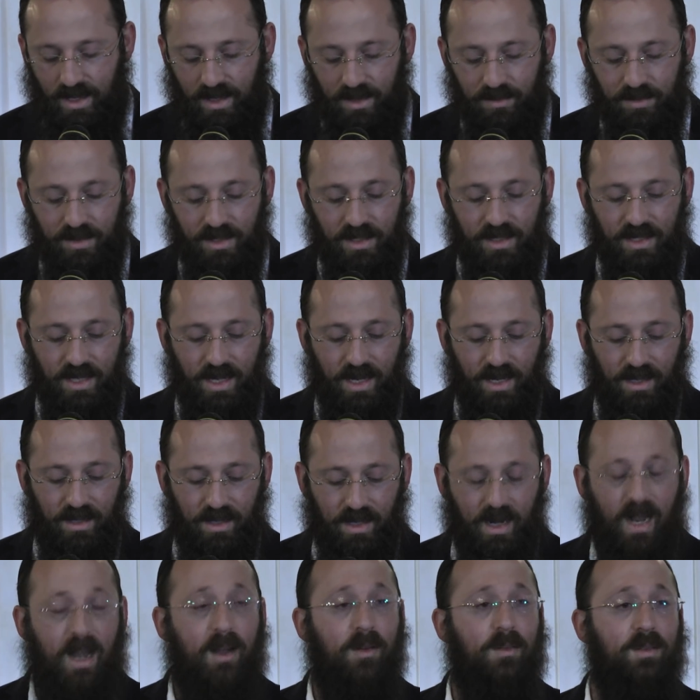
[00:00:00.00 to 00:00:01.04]
I'm just saying
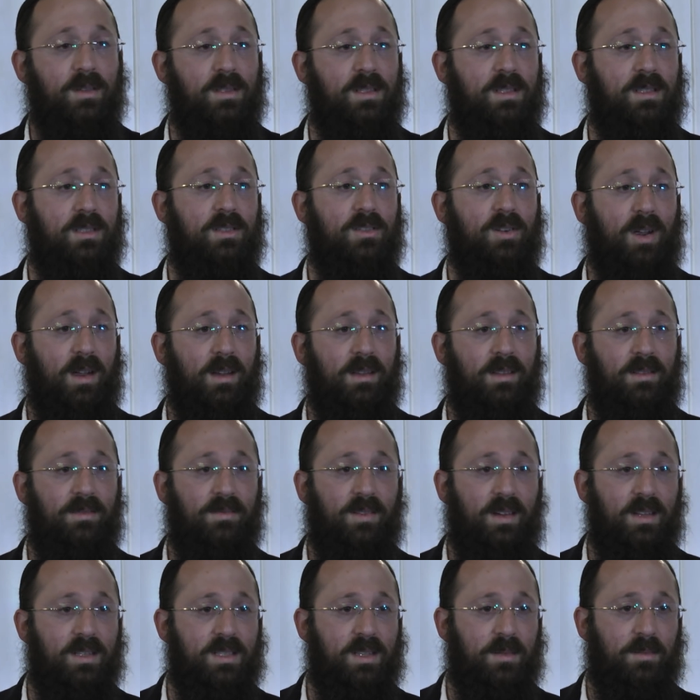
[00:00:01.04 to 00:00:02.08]
that I was trying to
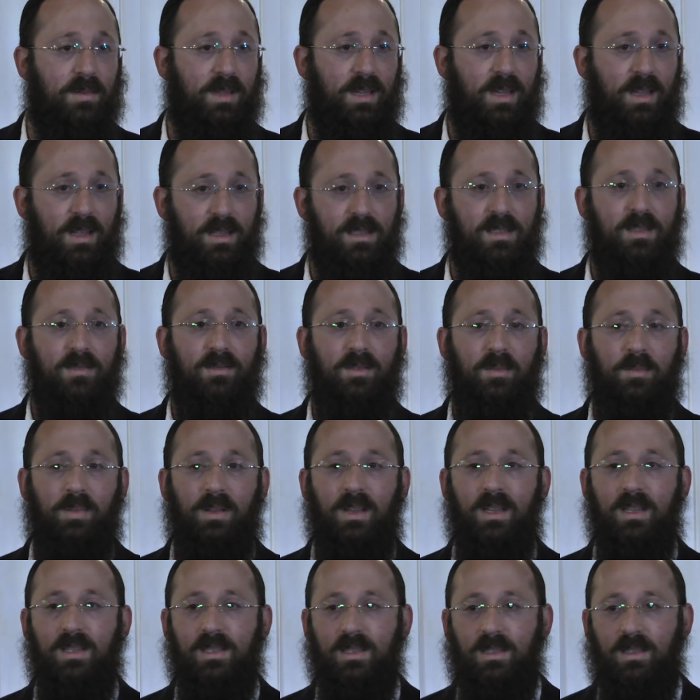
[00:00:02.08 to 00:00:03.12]
find something else to
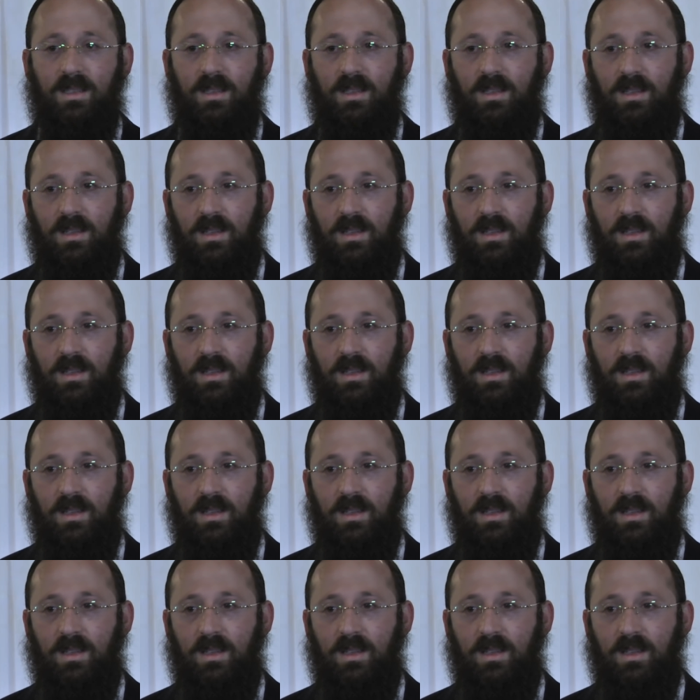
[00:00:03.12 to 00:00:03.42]
replace